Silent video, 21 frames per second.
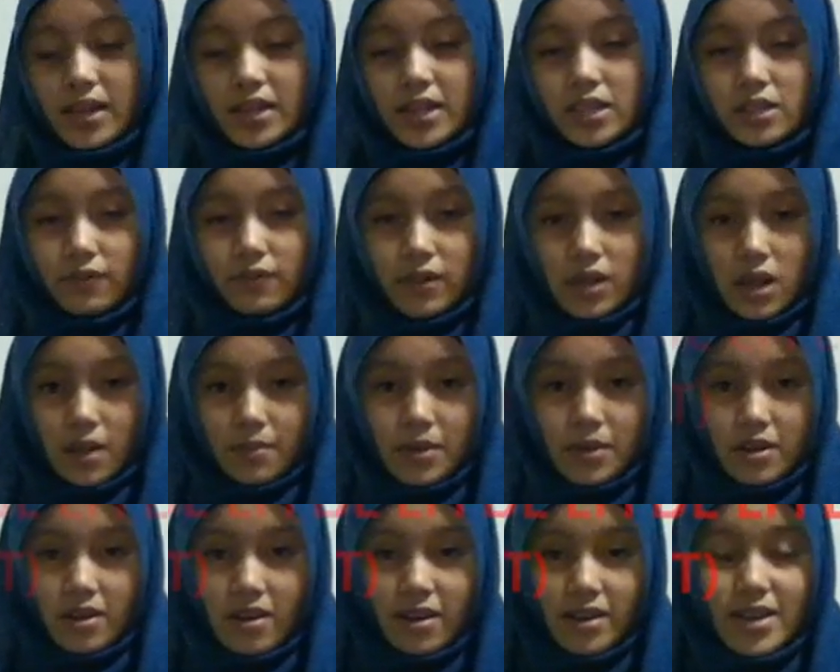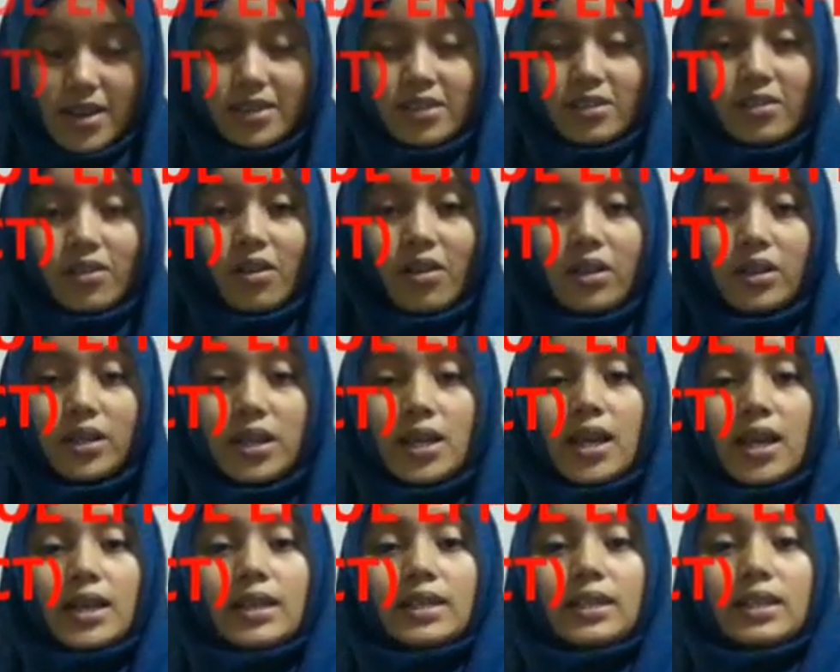This phenomenon is called
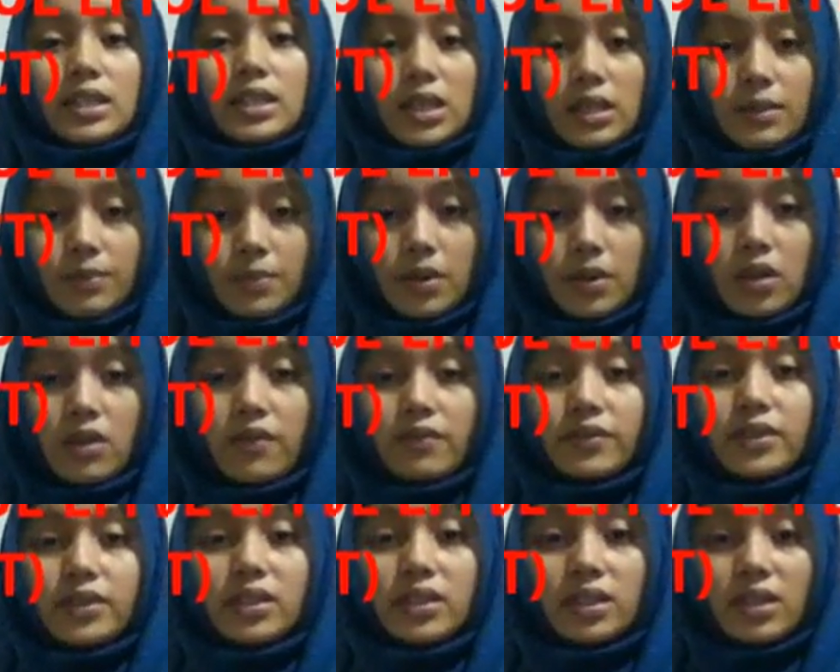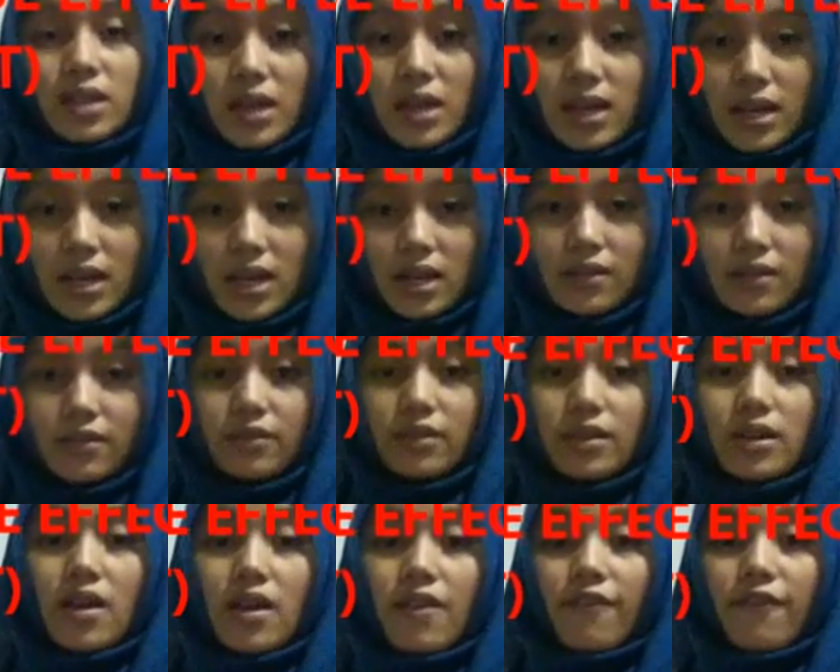tip of the tongue
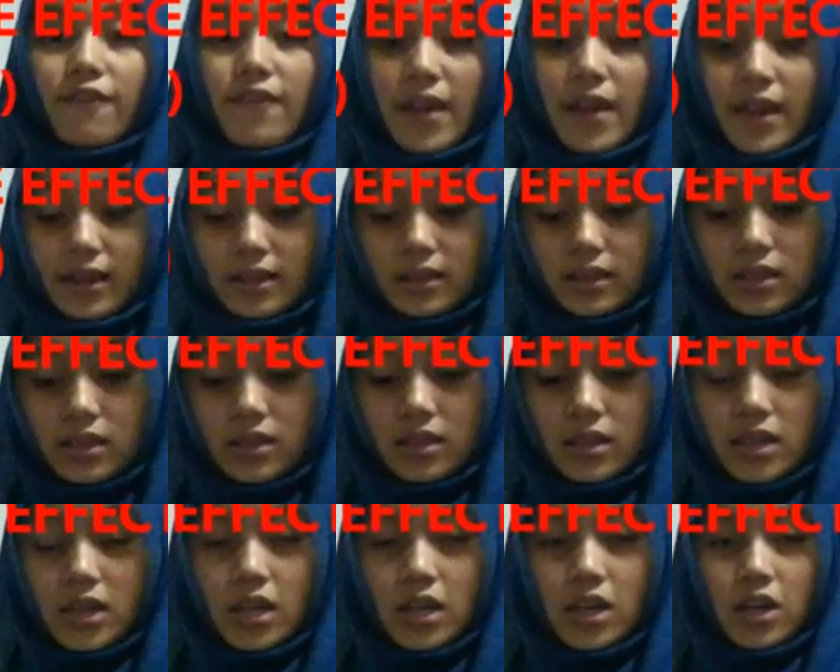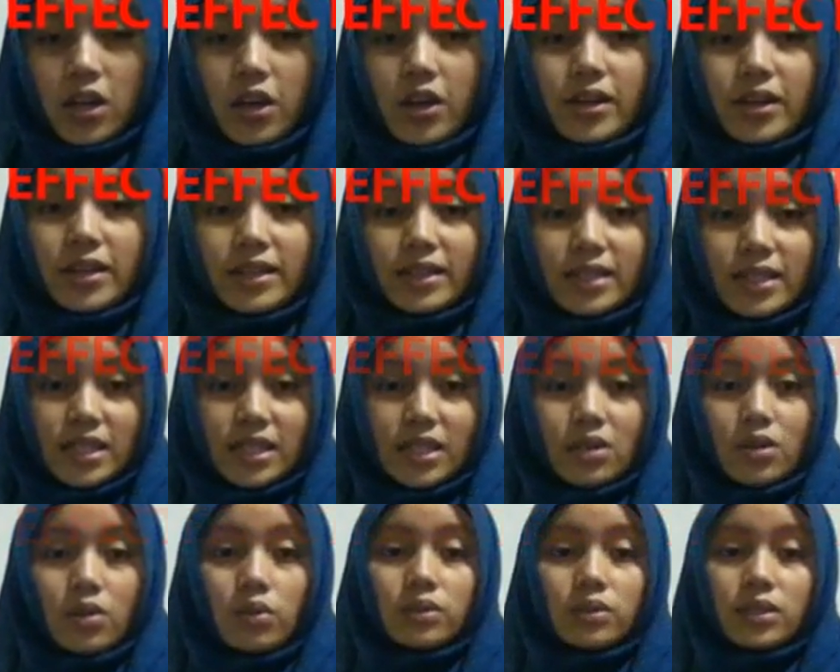effect, or the
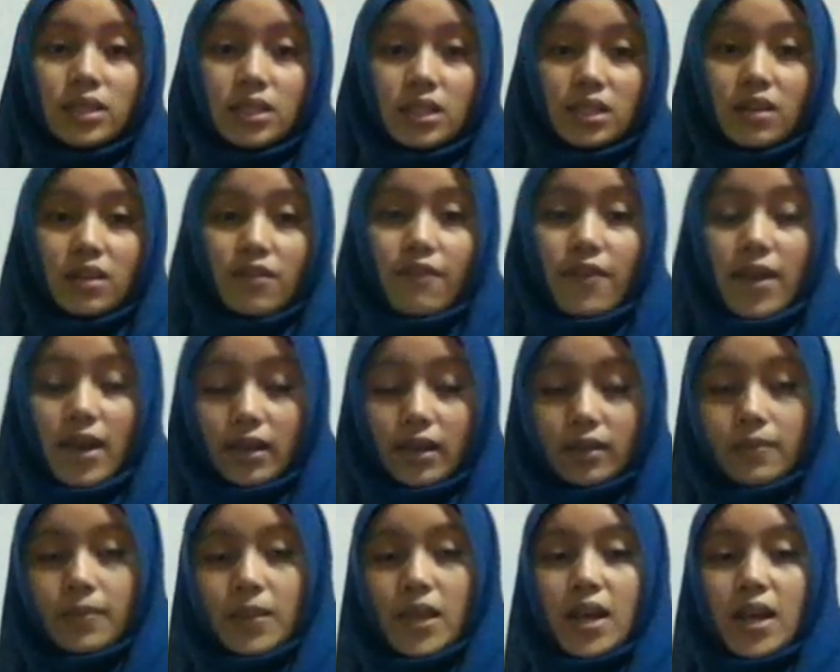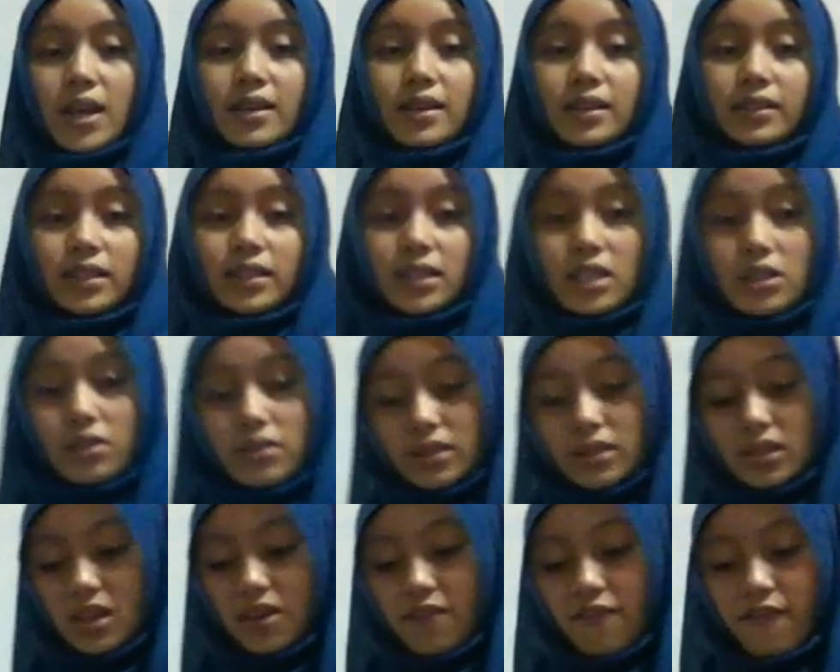TOT effect. The
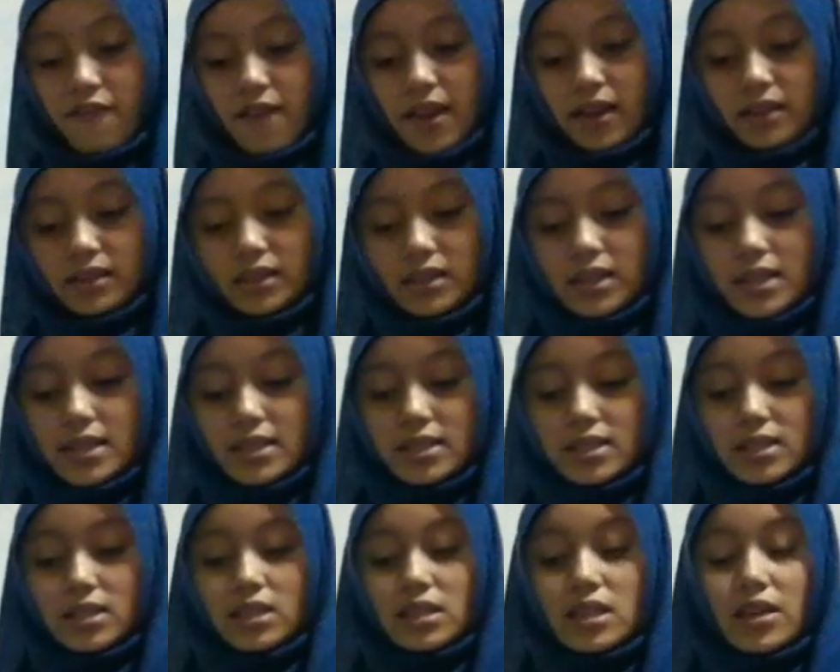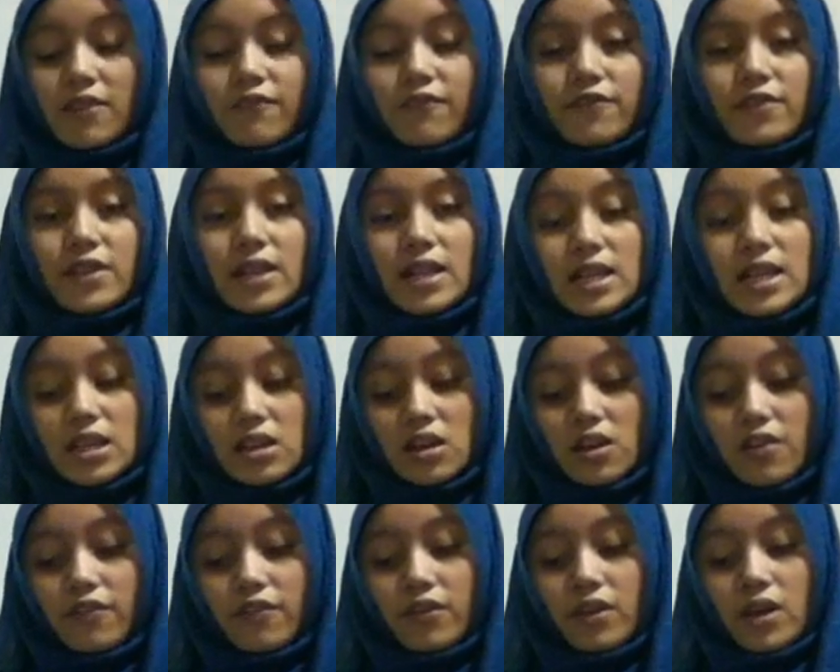TOT effect is the feeling
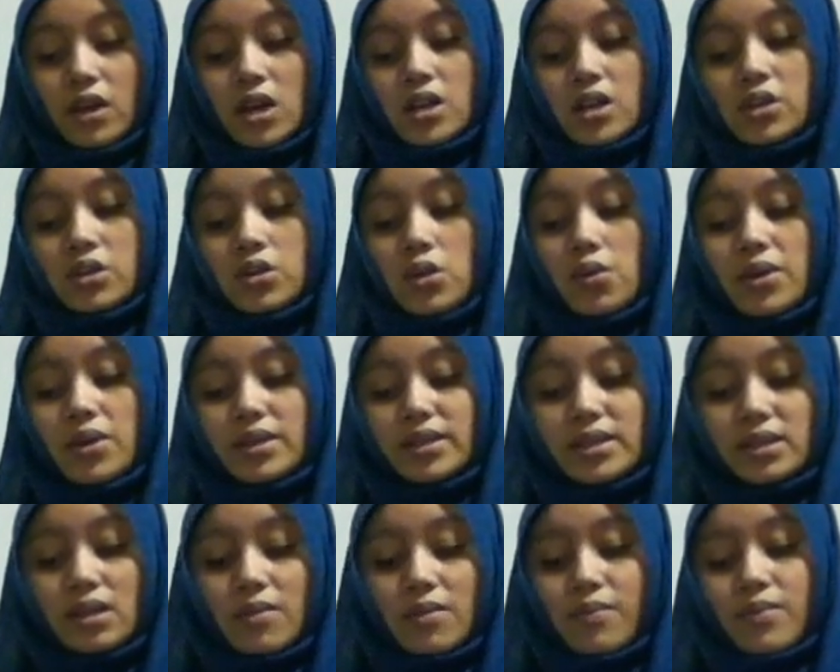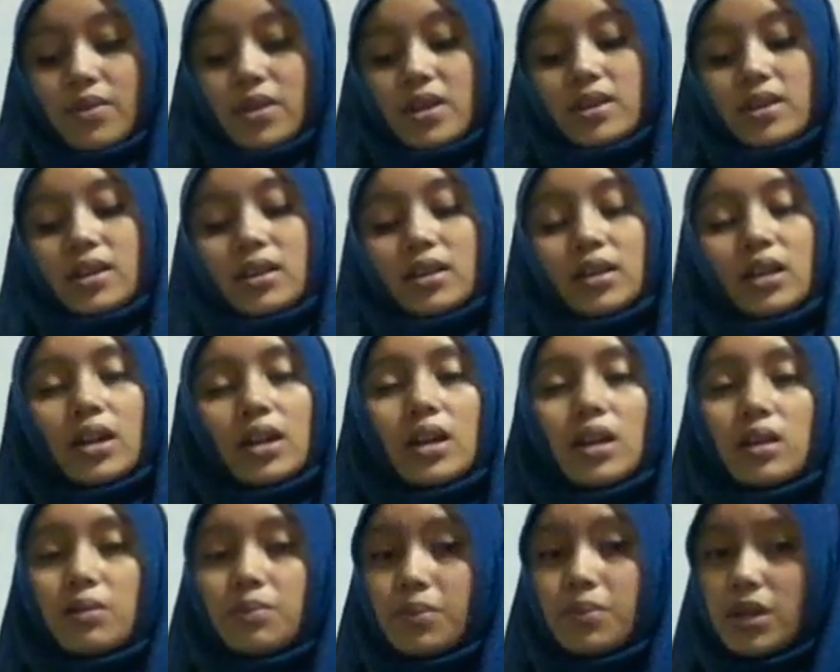of knowing something that
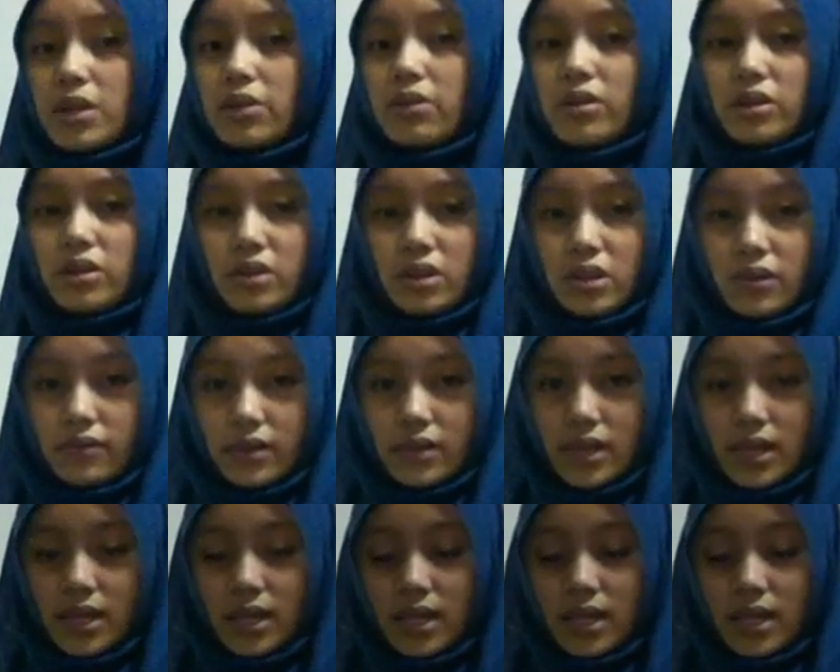cannot be retrieved